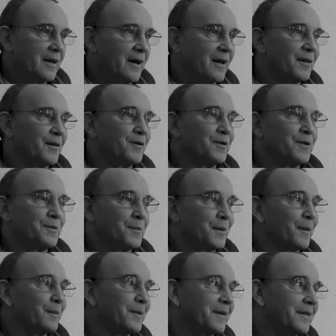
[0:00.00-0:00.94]
I know you
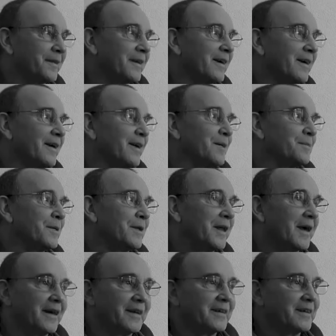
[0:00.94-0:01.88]
probably think I'm an
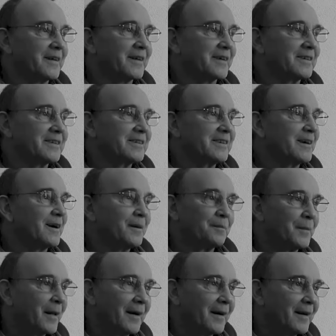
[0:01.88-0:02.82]
atheist.
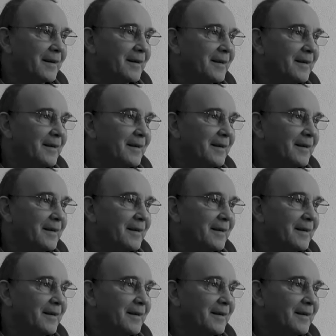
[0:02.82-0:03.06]
I'm not.